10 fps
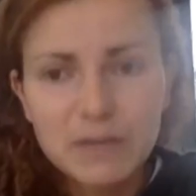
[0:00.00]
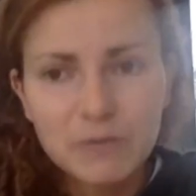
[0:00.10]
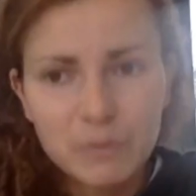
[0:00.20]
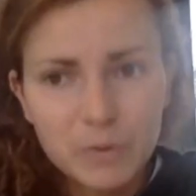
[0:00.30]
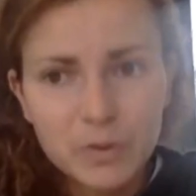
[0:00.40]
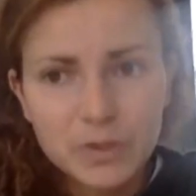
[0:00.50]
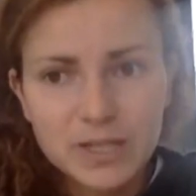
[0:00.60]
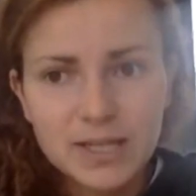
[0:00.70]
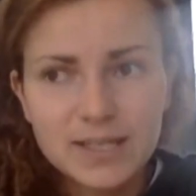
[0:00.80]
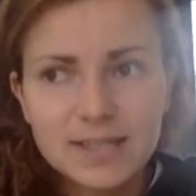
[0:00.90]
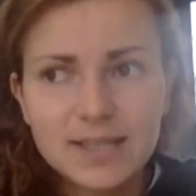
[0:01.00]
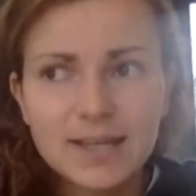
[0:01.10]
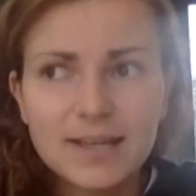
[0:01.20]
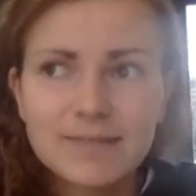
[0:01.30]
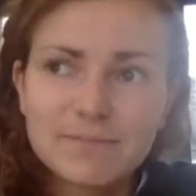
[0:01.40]
reported
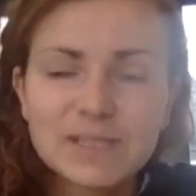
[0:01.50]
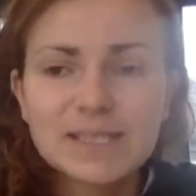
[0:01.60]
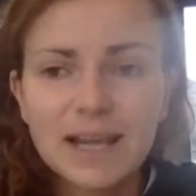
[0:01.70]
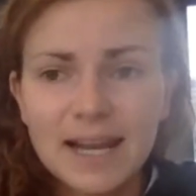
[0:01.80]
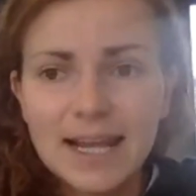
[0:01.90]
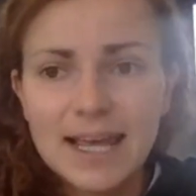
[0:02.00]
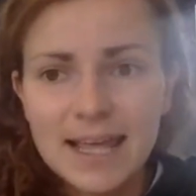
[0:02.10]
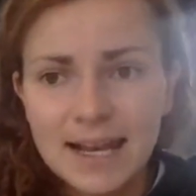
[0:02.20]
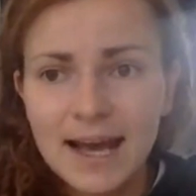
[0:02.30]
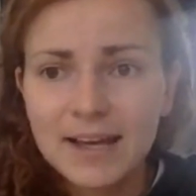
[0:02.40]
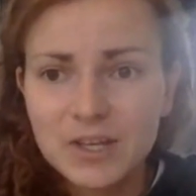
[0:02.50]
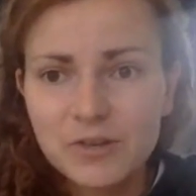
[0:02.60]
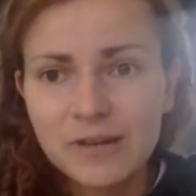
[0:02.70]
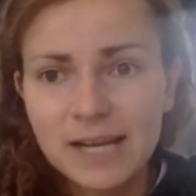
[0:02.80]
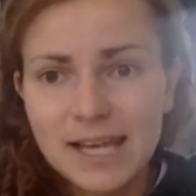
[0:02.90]
slightly
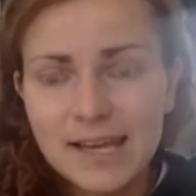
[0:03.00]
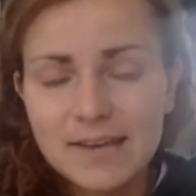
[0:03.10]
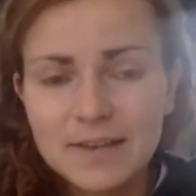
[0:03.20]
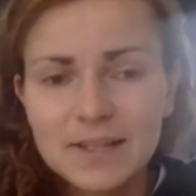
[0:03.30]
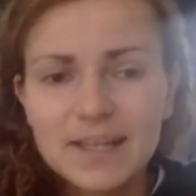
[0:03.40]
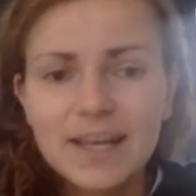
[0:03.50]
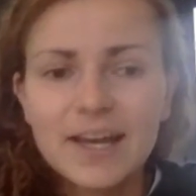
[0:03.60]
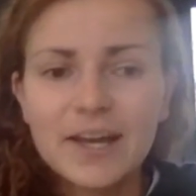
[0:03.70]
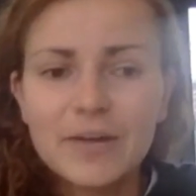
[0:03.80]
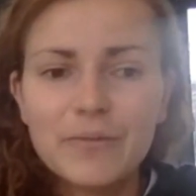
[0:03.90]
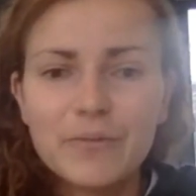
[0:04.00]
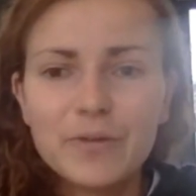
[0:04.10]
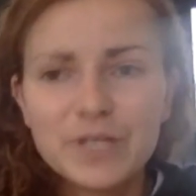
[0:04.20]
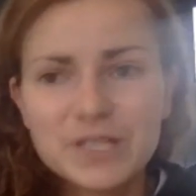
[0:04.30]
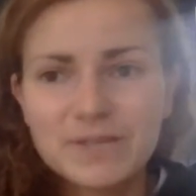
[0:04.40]
inaccurately,
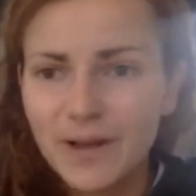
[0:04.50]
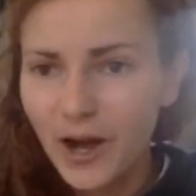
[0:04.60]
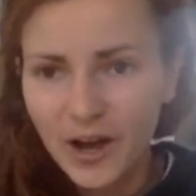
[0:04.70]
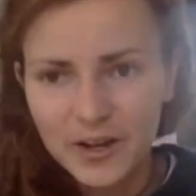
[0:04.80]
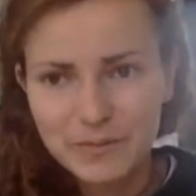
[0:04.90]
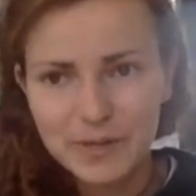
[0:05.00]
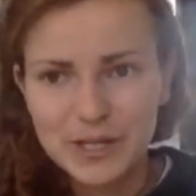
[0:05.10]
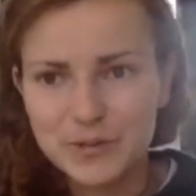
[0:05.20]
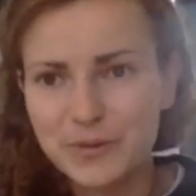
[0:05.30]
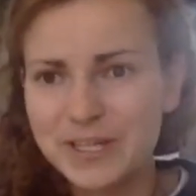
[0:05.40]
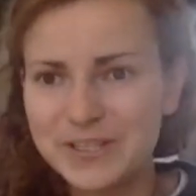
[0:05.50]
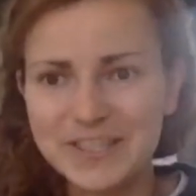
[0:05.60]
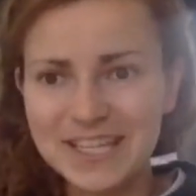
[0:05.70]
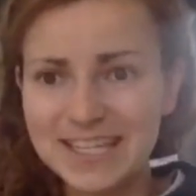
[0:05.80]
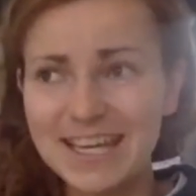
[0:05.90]
which is hard because we're just
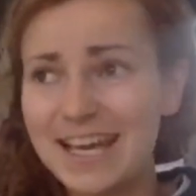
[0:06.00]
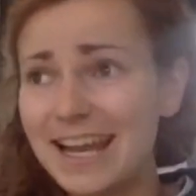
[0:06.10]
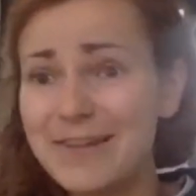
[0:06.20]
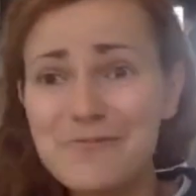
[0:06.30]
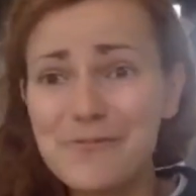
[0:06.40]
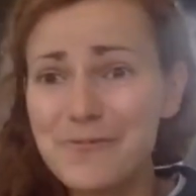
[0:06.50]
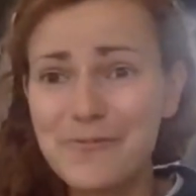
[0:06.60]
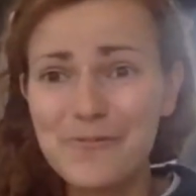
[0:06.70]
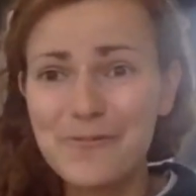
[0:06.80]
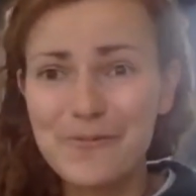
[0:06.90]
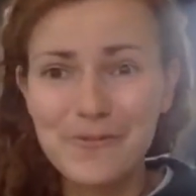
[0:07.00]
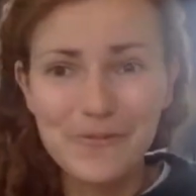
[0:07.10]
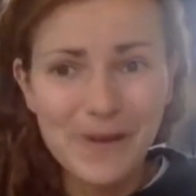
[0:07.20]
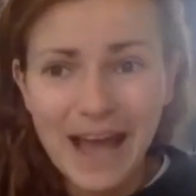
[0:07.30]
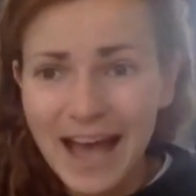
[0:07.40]
sitting here like,
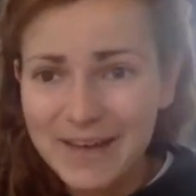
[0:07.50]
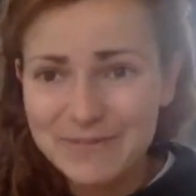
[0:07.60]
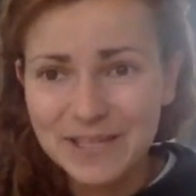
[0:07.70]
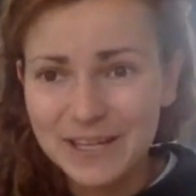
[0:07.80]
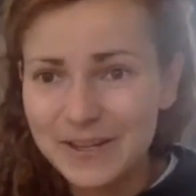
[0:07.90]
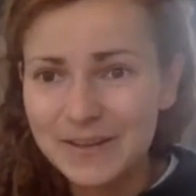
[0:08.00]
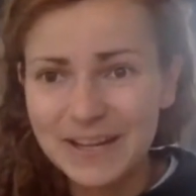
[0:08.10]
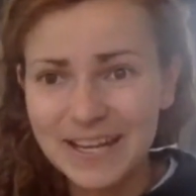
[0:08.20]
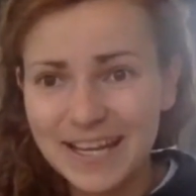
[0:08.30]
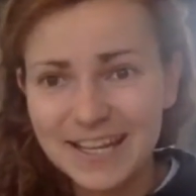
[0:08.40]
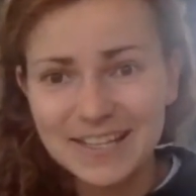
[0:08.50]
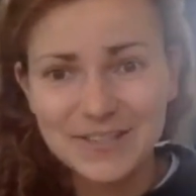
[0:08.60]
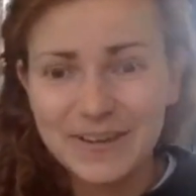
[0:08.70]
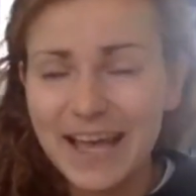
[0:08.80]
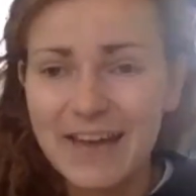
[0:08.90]
we're absolutely
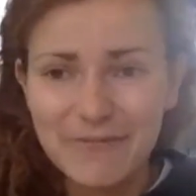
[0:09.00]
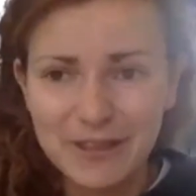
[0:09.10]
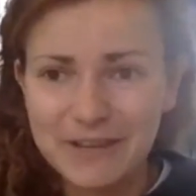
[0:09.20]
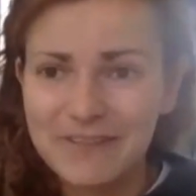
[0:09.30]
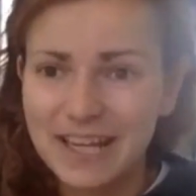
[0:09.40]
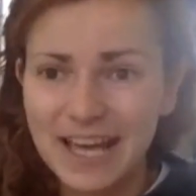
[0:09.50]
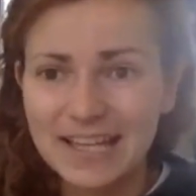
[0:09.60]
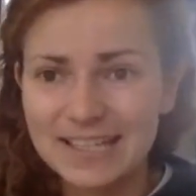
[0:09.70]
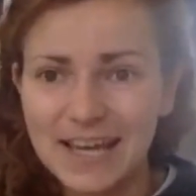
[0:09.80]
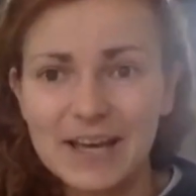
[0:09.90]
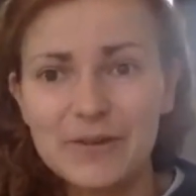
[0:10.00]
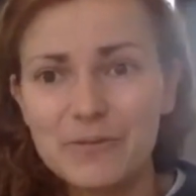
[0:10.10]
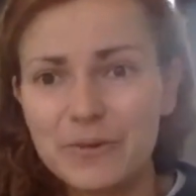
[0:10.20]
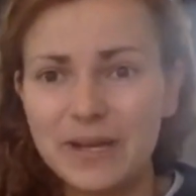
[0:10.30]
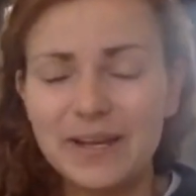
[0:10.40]
doing everything we can to
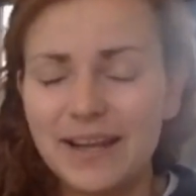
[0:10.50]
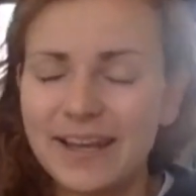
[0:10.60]
help with